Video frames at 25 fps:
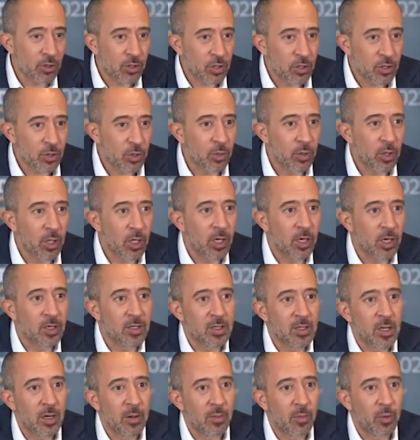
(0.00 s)
to
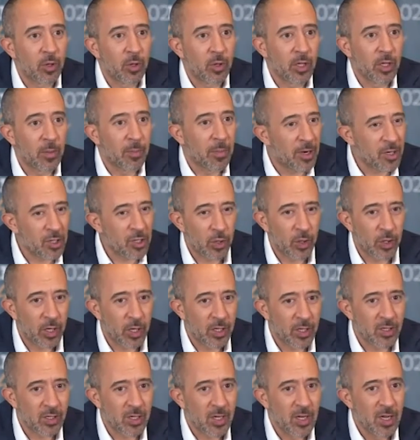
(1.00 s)
count
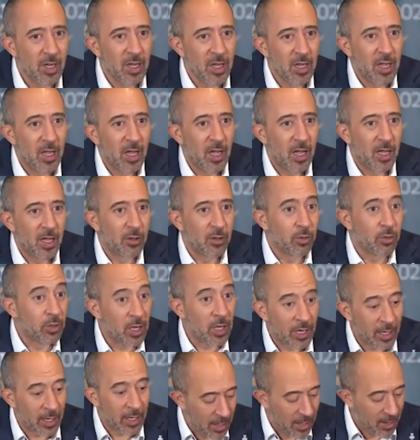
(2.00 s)
on
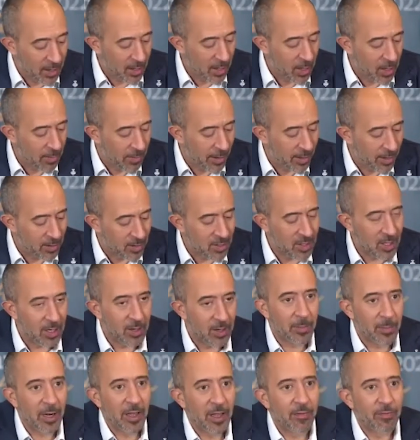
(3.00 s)
representatives from all the
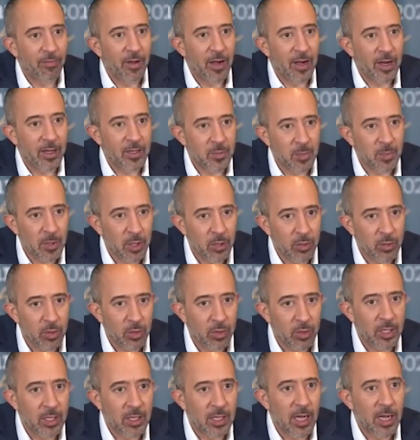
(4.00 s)
corners
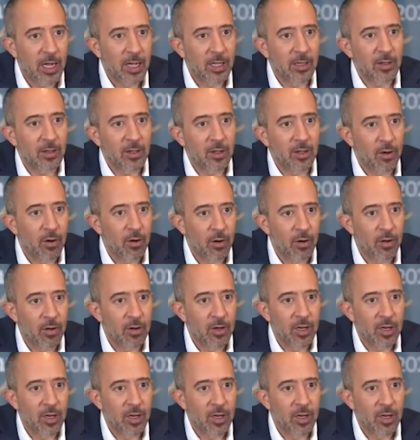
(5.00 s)
of the world,